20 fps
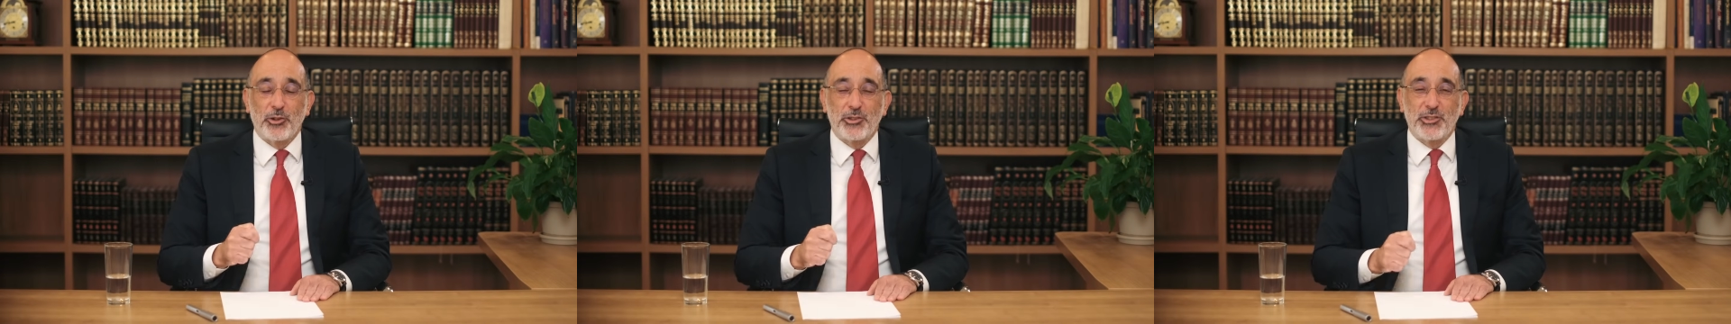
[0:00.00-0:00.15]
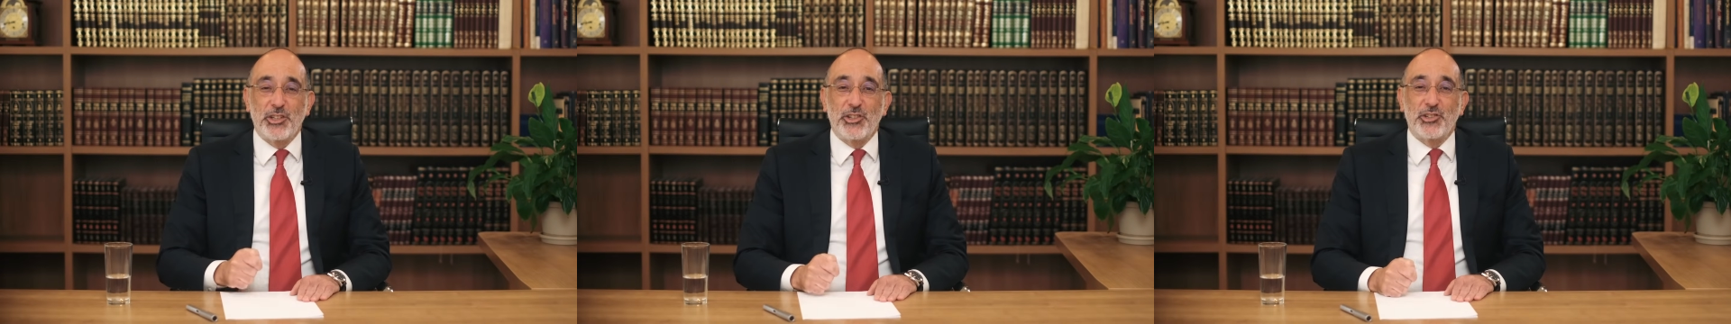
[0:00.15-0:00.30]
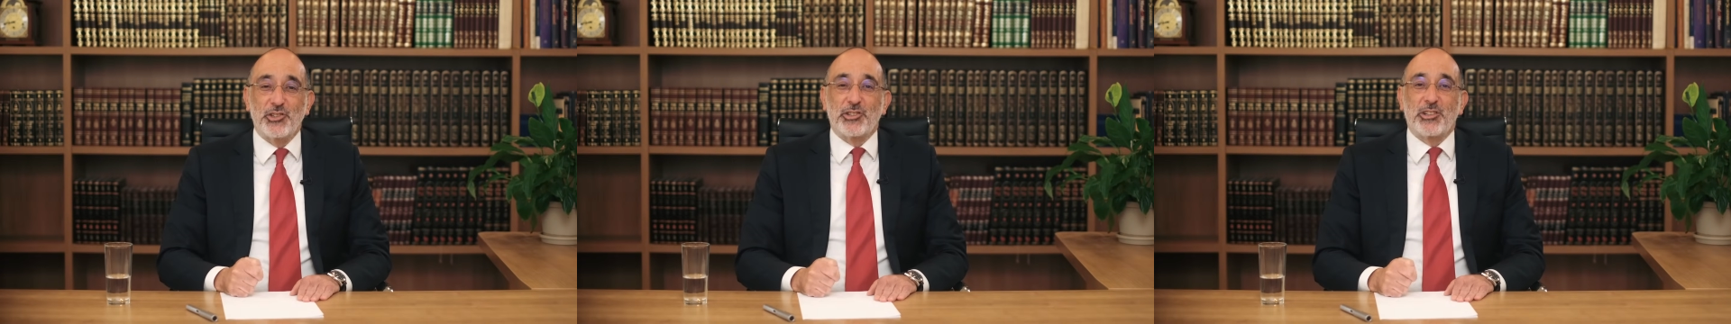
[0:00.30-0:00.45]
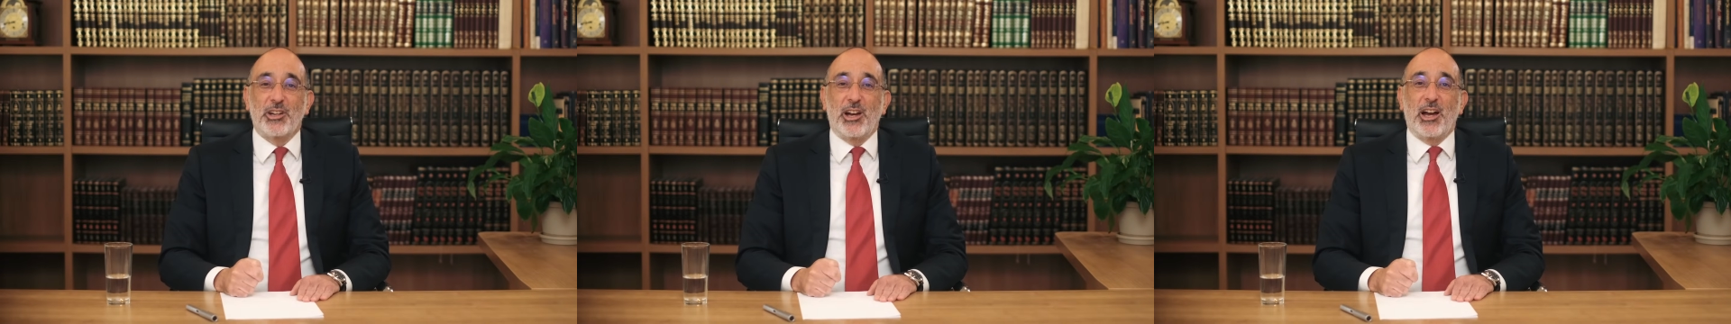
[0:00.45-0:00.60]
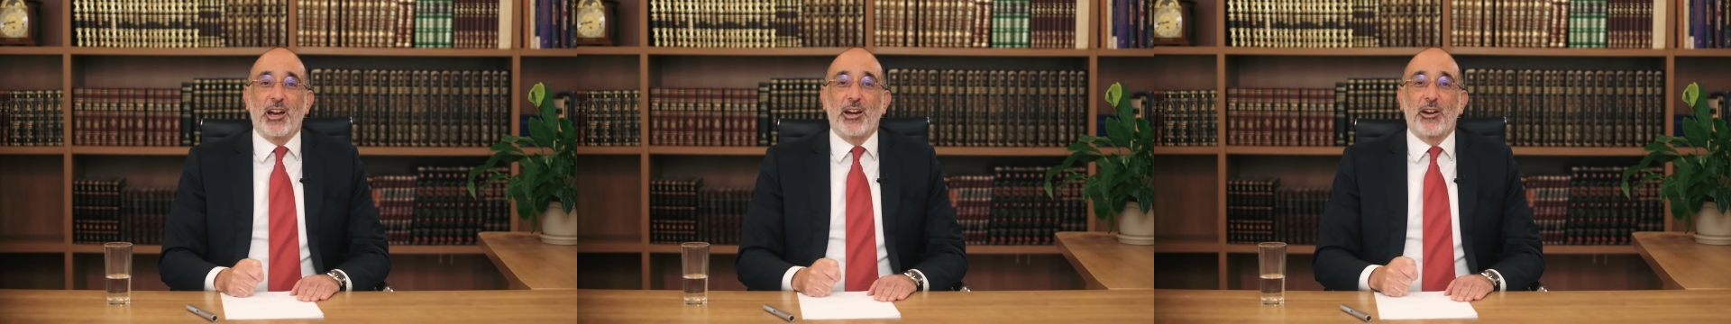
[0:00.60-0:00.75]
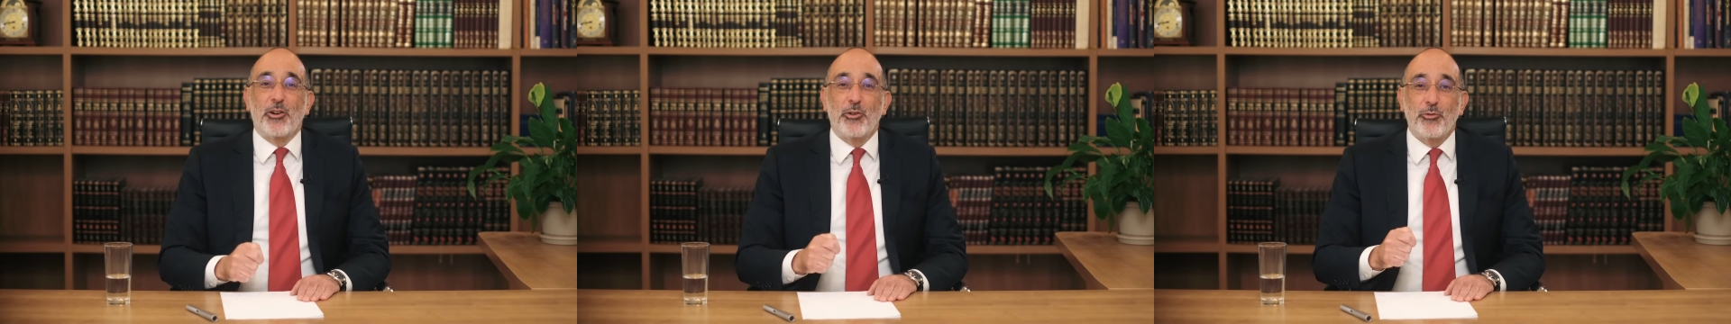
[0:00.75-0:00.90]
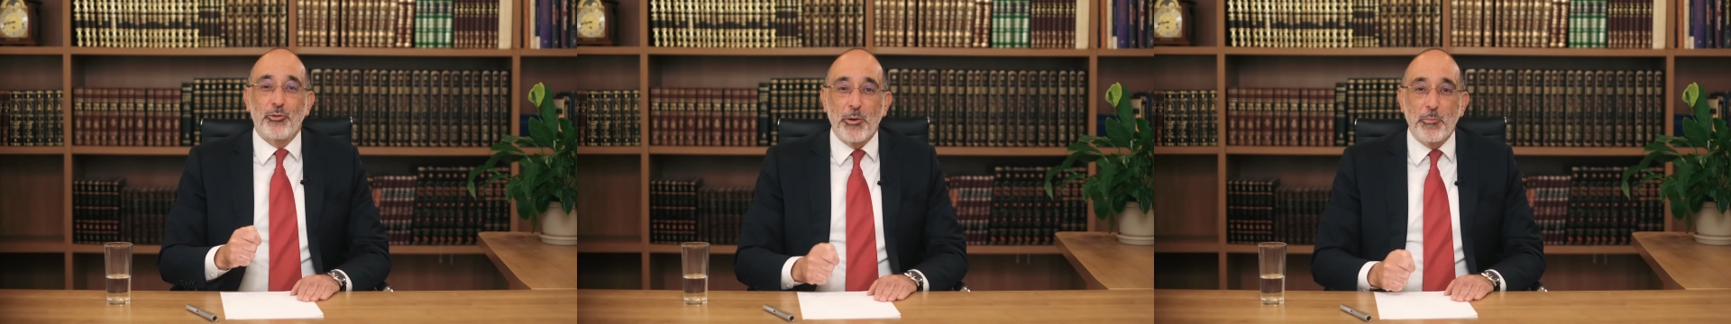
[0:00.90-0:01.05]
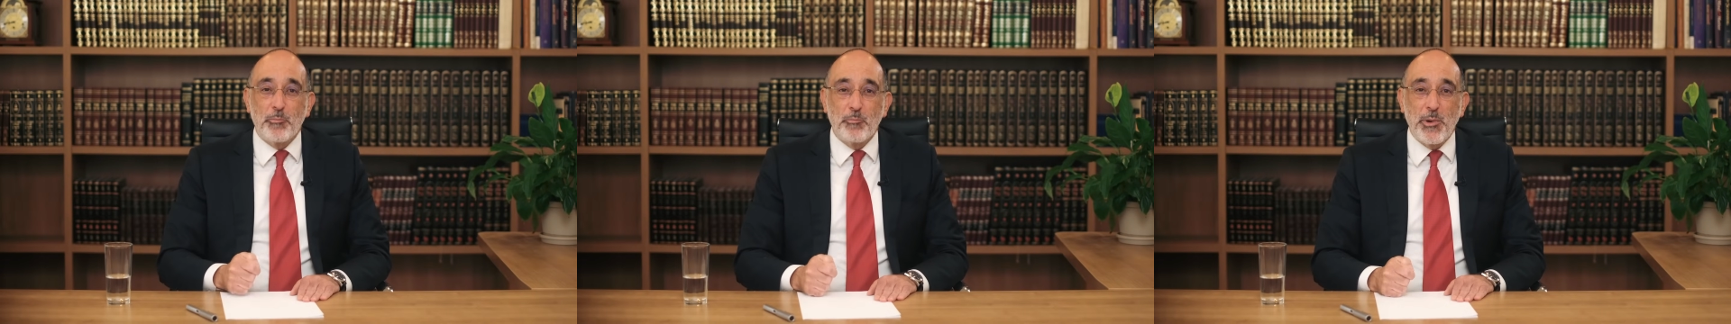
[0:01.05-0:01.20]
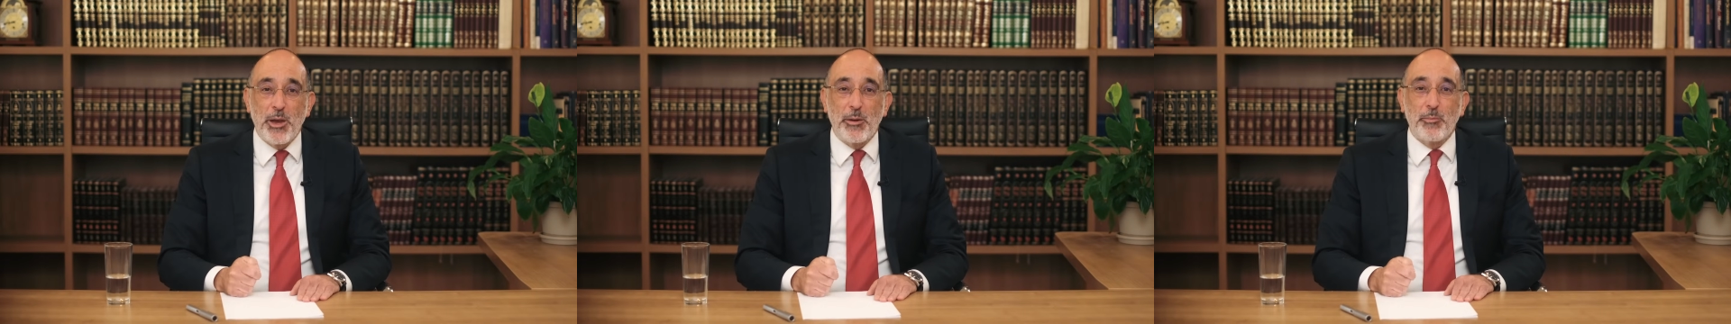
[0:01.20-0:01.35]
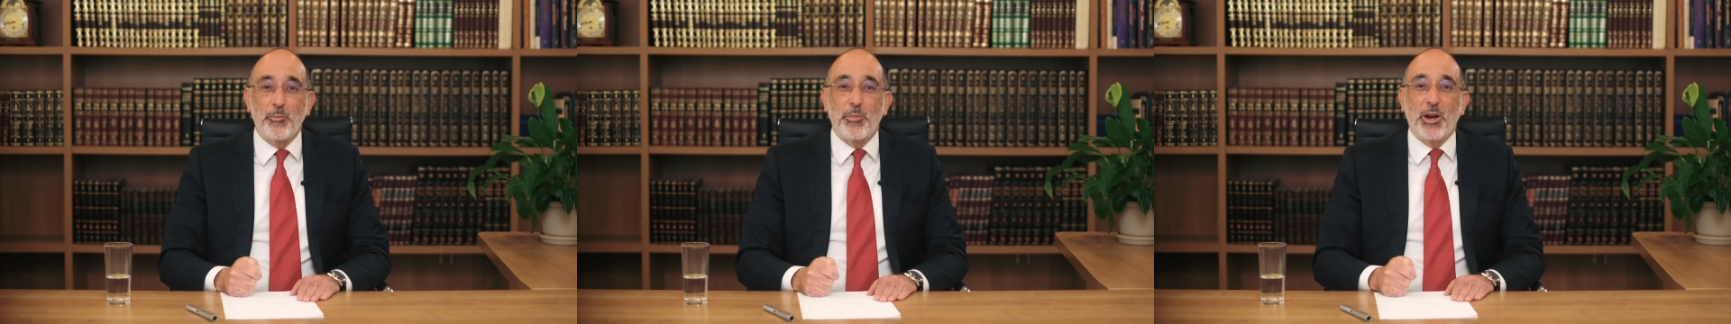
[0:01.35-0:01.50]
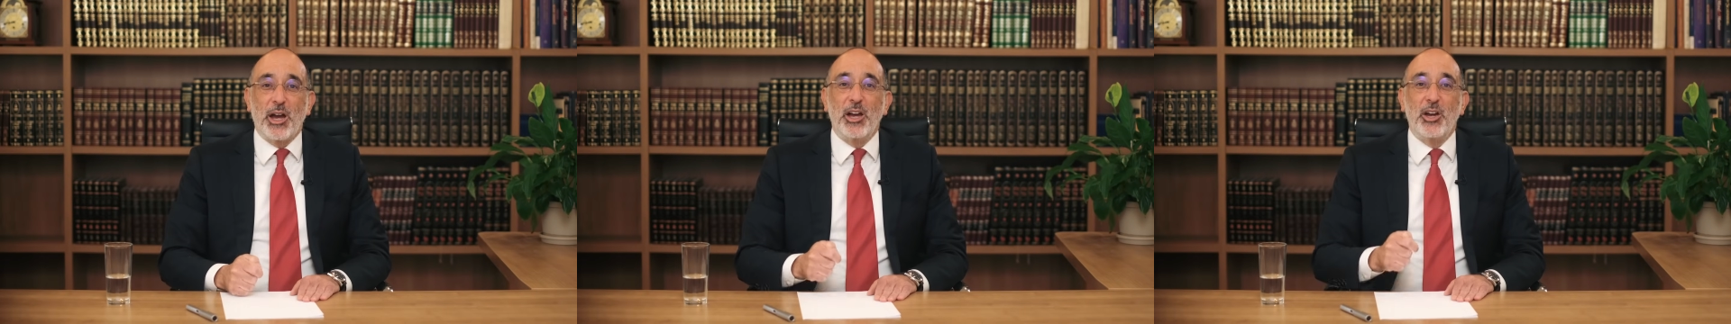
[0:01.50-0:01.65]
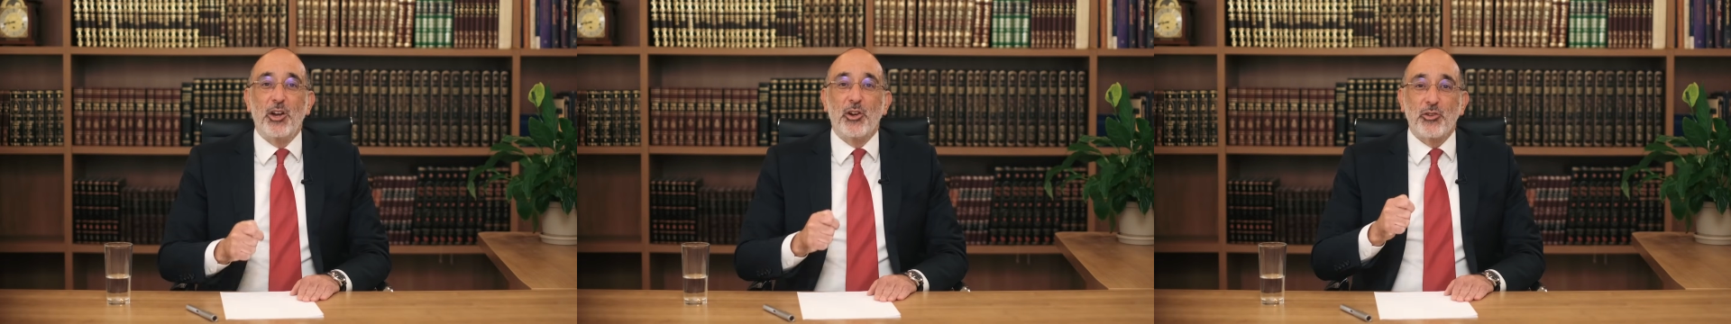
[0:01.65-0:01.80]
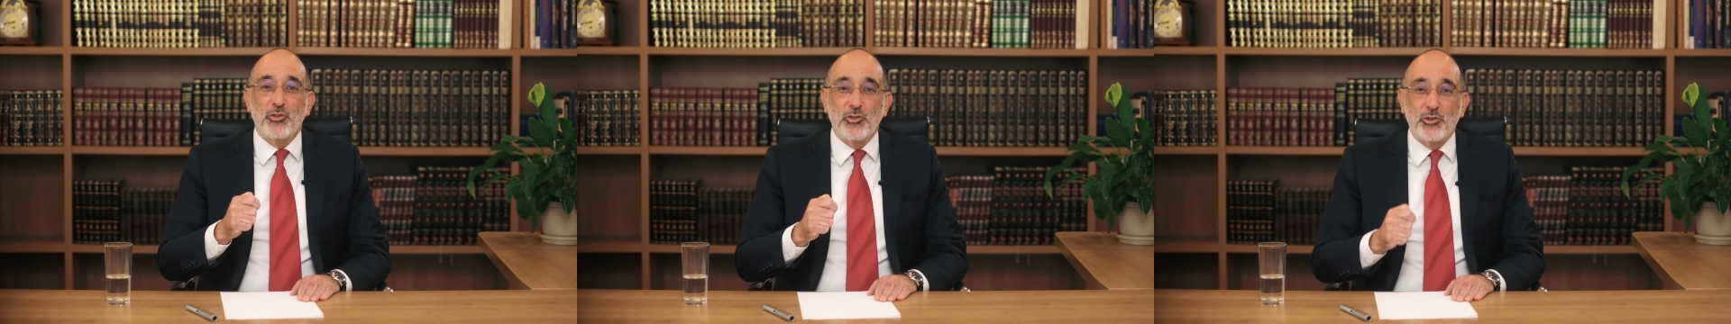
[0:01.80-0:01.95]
tishkach, remember,